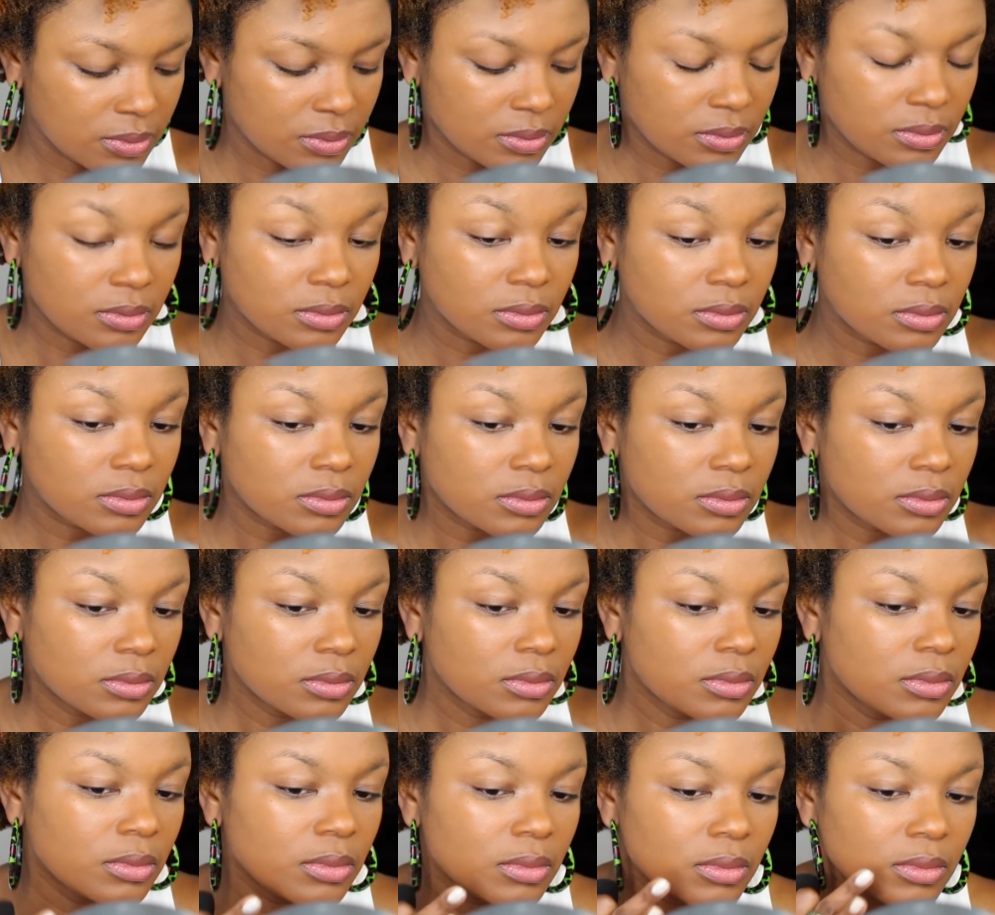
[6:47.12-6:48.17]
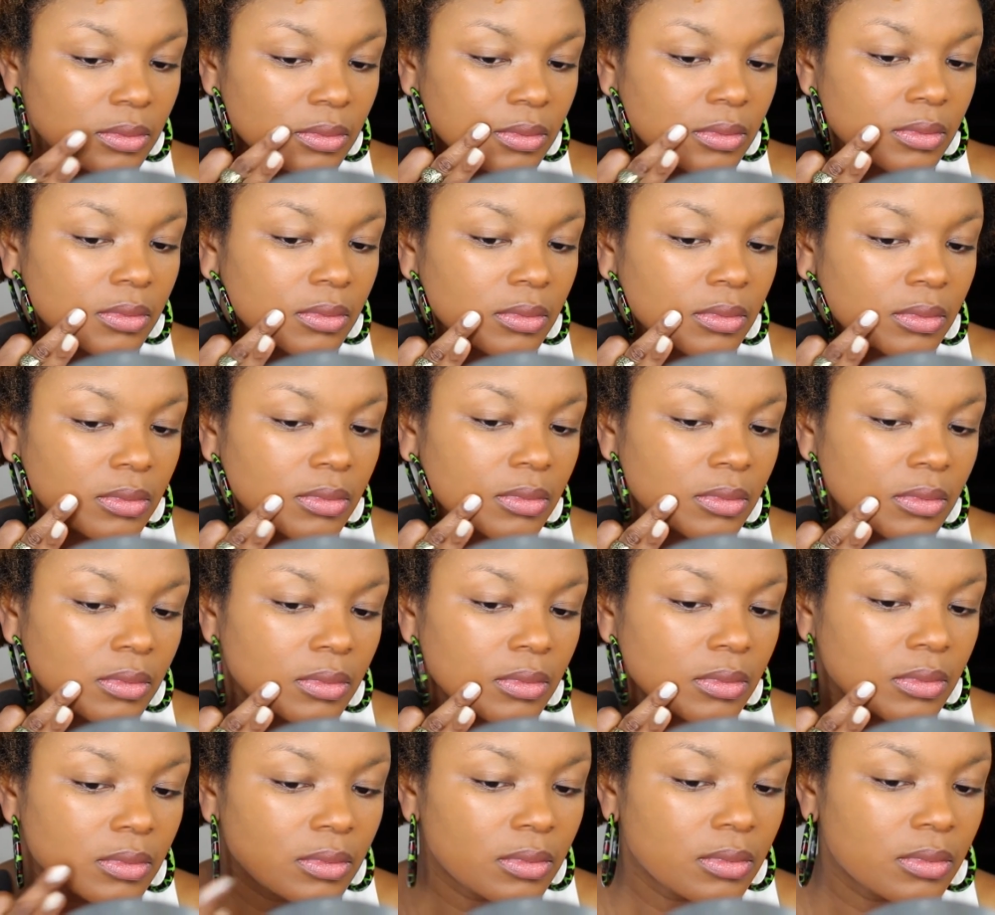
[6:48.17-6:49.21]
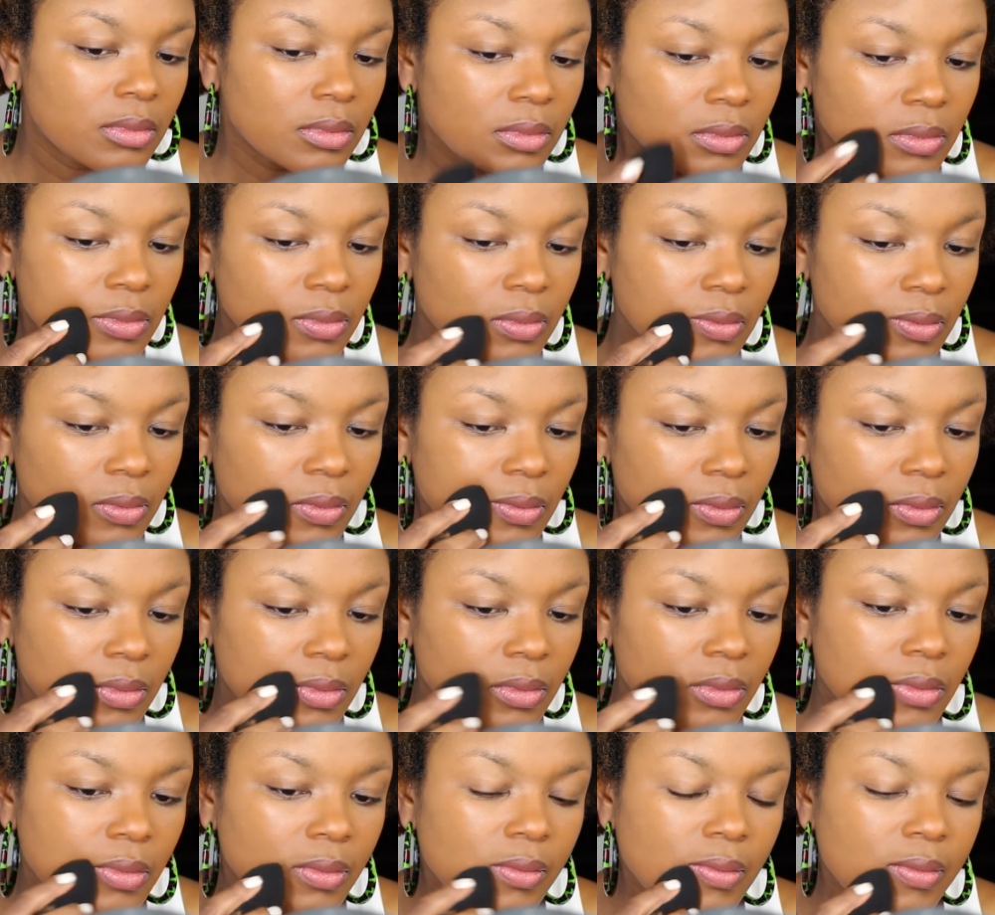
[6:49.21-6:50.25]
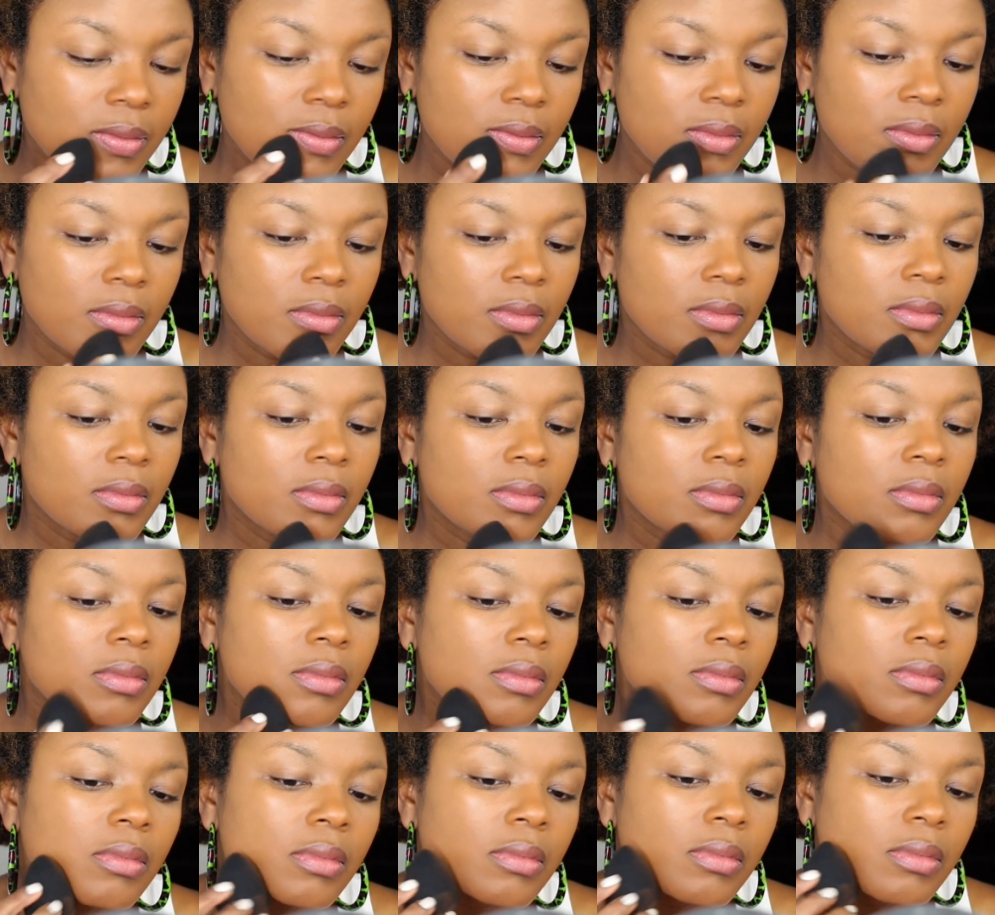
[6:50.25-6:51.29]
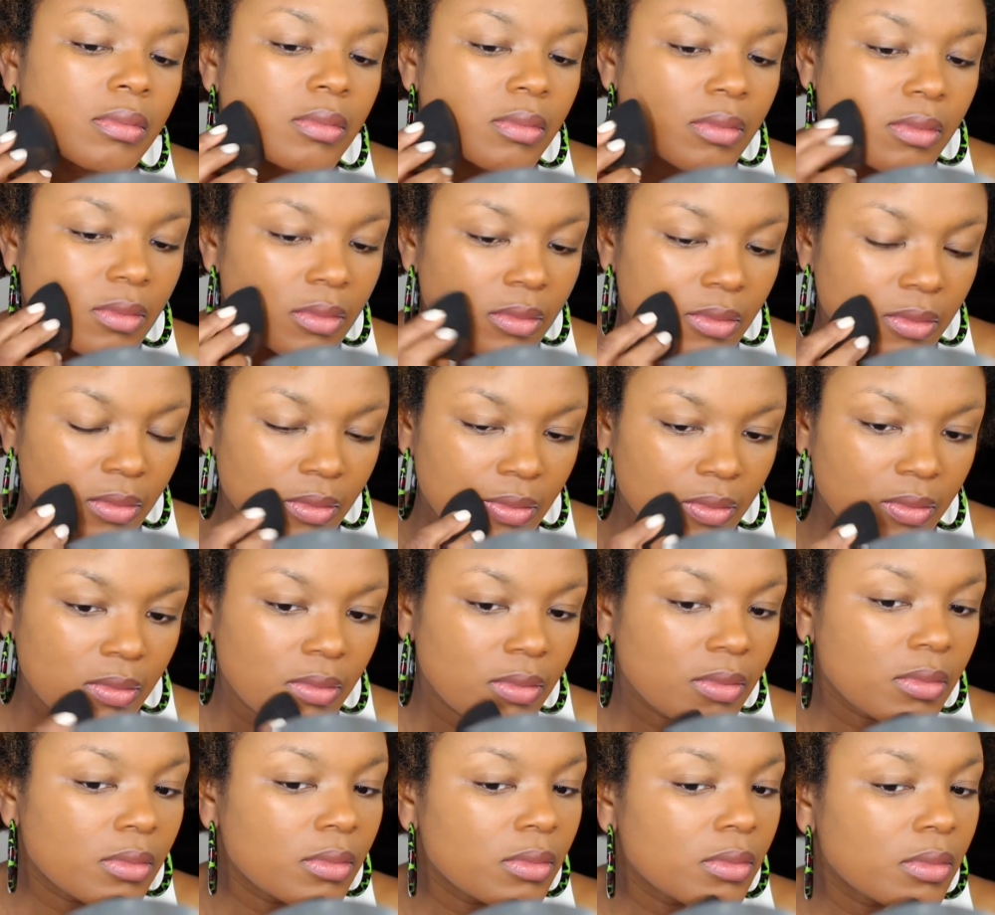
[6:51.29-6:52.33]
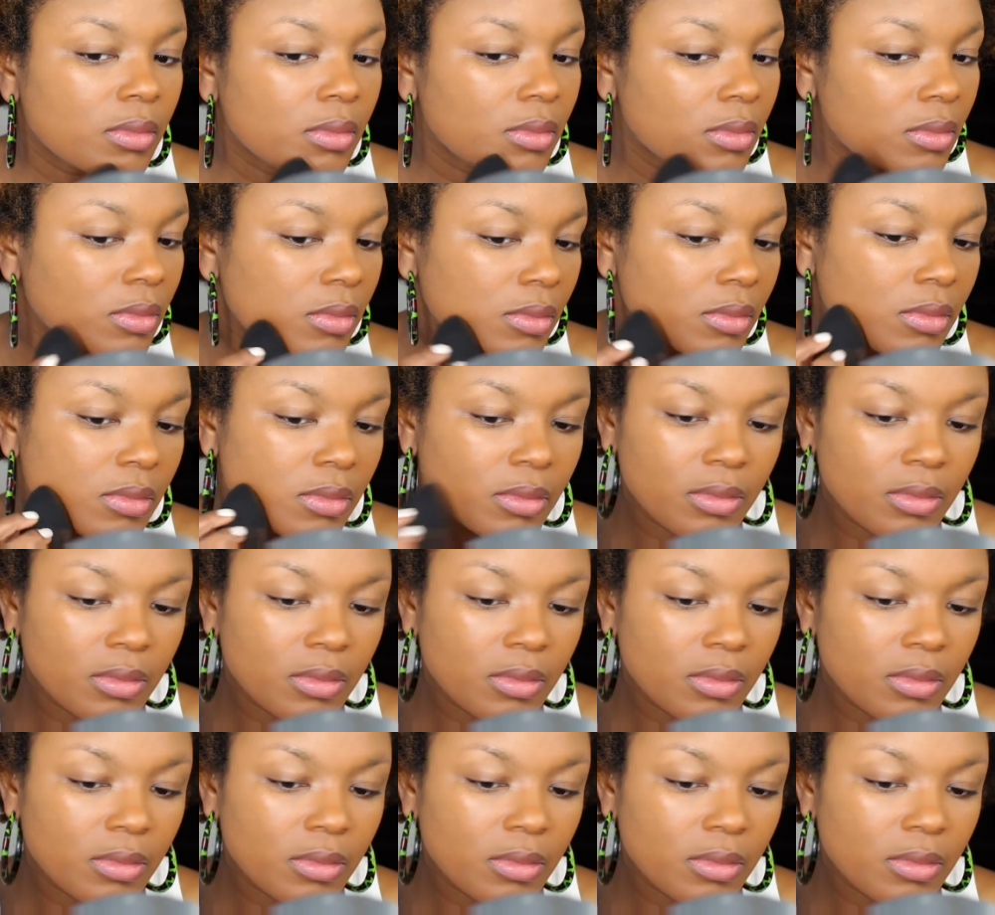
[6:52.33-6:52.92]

No one is speaking in this clip.